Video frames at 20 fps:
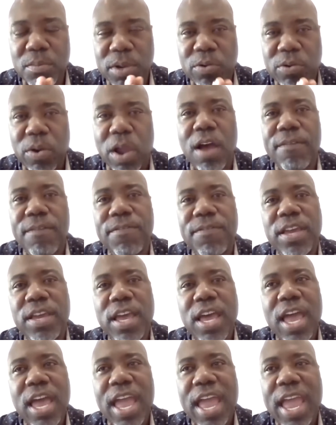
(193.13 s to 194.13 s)
Groff.
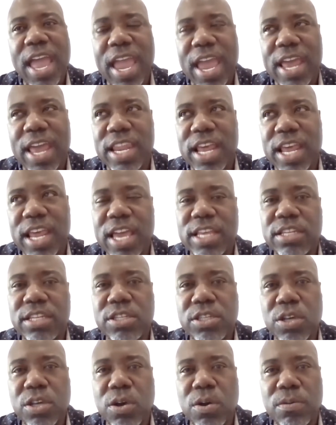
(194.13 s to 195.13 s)
And
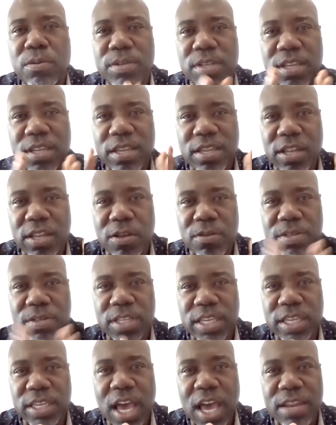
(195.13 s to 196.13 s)
so,
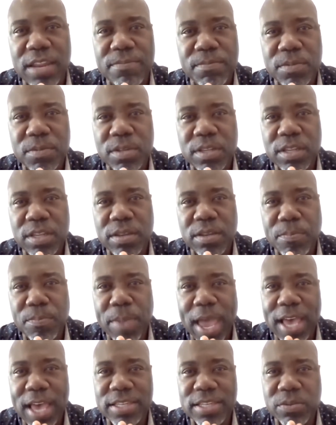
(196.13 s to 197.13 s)
Dion
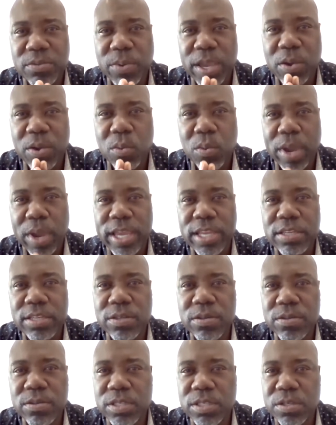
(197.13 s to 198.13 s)
passed away way
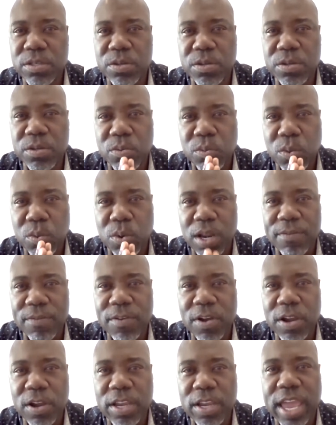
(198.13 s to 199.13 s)
too soon, one of
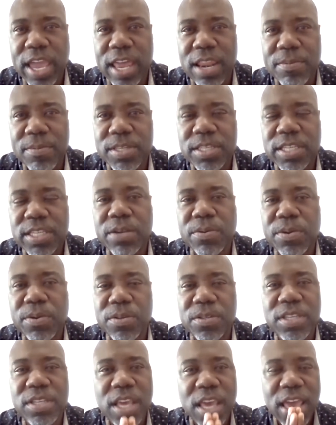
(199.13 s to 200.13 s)
our cannabis
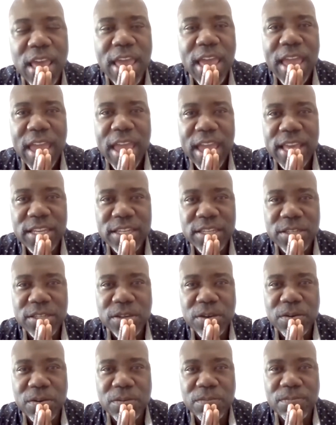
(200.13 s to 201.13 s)
heroes. And
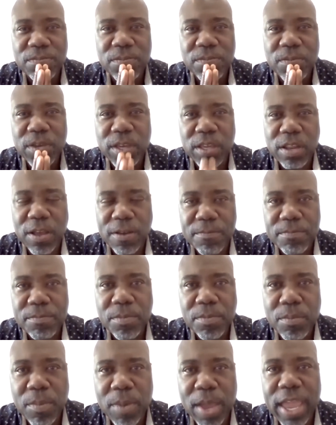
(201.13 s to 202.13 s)
so, you know,
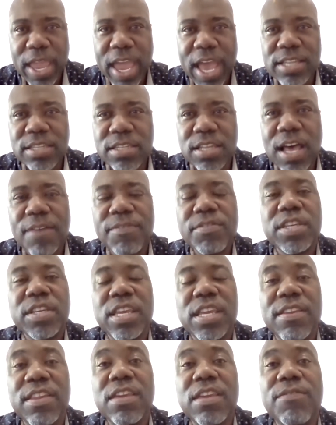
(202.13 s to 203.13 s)
my hat's off to
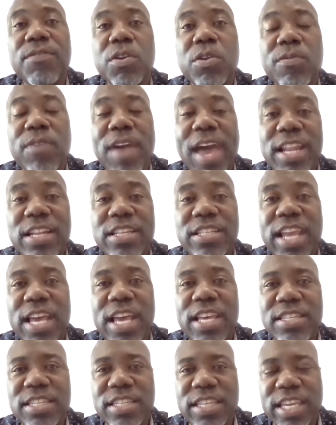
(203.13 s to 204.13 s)
any of you who've had a
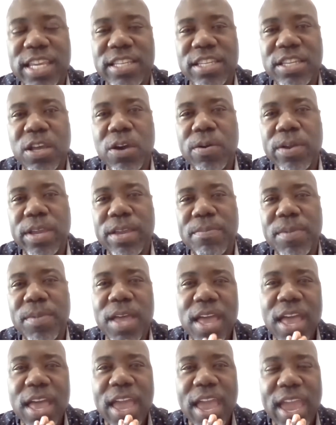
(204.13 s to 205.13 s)
chance to get to know him.
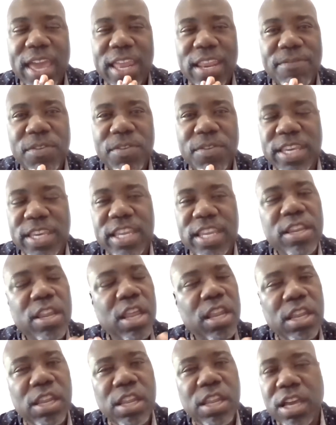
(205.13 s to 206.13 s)
And if you didn't,
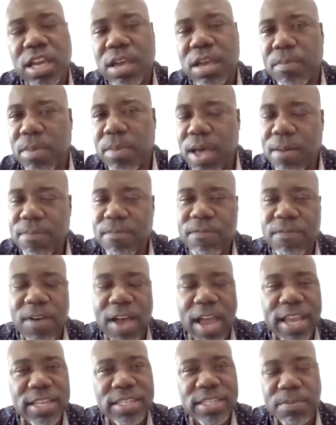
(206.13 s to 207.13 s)
look him up,
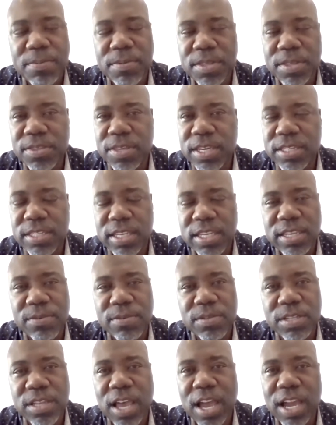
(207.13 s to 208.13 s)
find some of the things that he
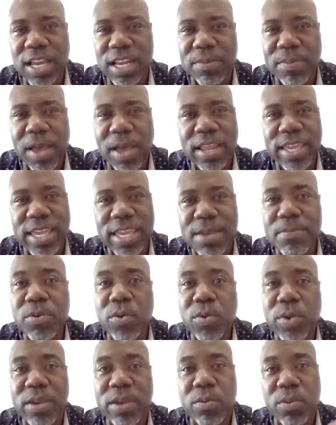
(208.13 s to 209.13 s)
was talking about.
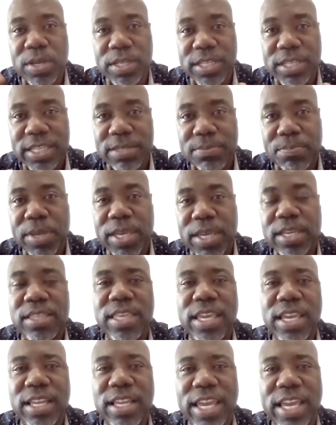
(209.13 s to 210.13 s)
Hempcrete was his big
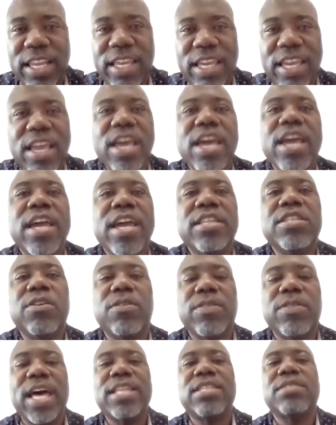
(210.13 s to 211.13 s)
thing lately. And
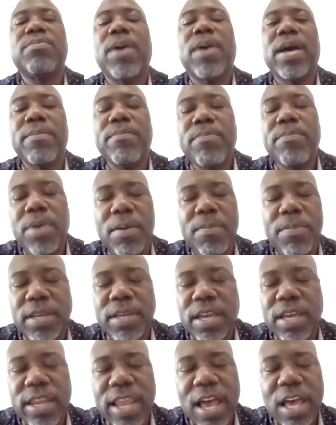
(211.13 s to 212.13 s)
so that's my public
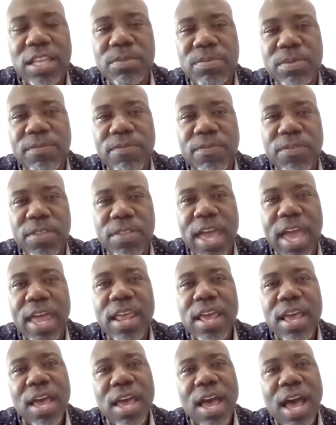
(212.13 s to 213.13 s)
announcement for that.
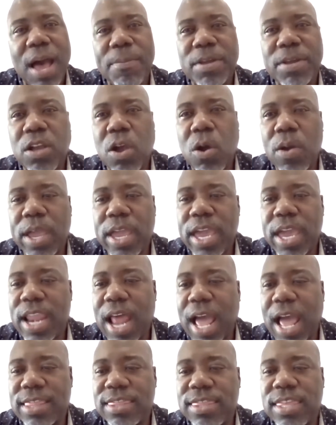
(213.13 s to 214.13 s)
I'm going to go ahead.
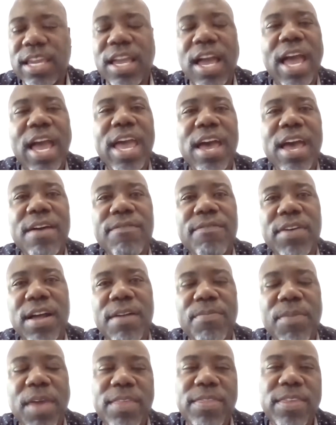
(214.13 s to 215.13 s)
I think I
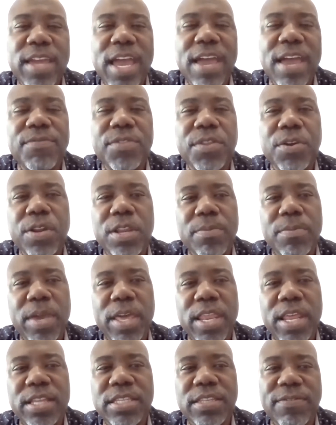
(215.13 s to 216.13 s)
have 30
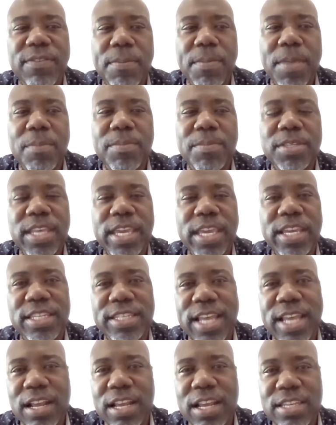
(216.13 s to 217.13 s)
minutes, if I'm not mistaken. Is
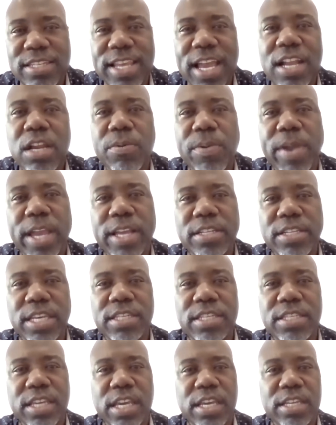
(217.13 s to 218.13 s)
that correct,
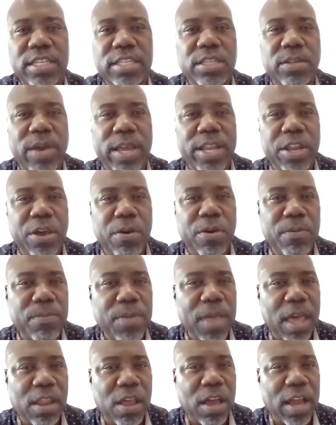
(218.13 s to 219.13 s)
Jessica? Just so I know
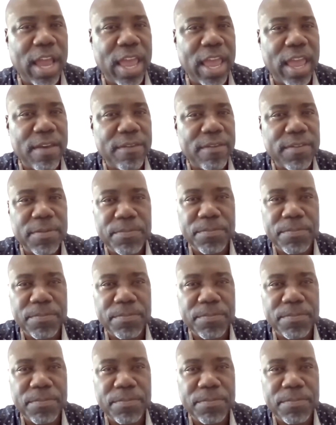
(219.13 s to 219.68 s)
how long I have.